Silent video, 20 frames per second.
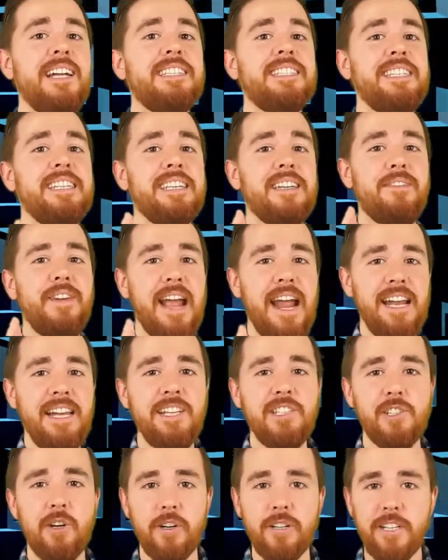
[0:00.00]
to give any
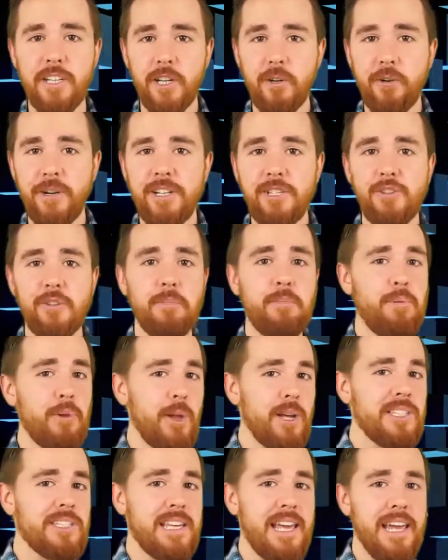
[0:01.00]
target creature
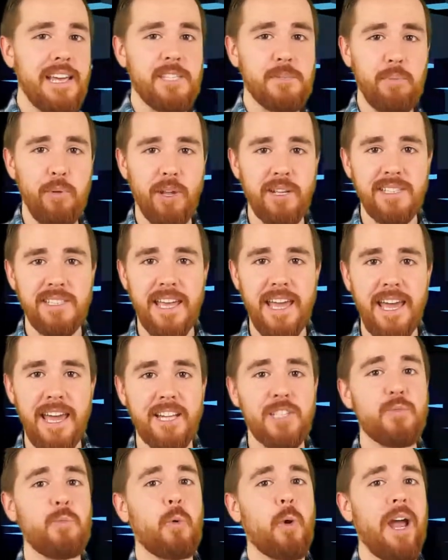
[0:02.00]

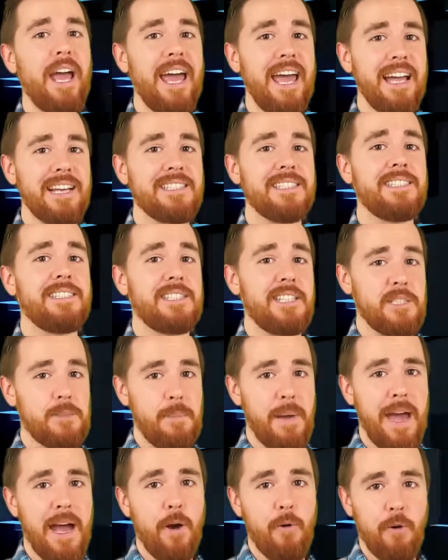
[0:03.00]
+X+X, where X is its
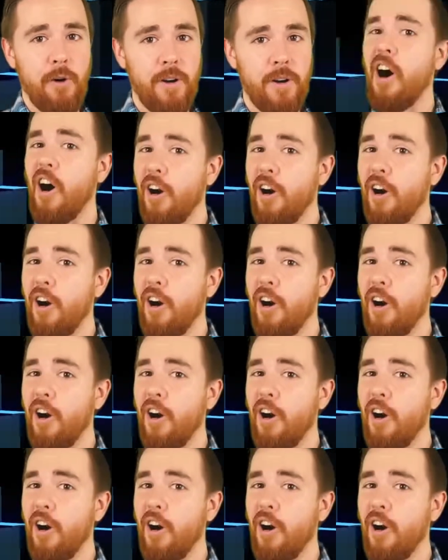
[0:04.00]
power.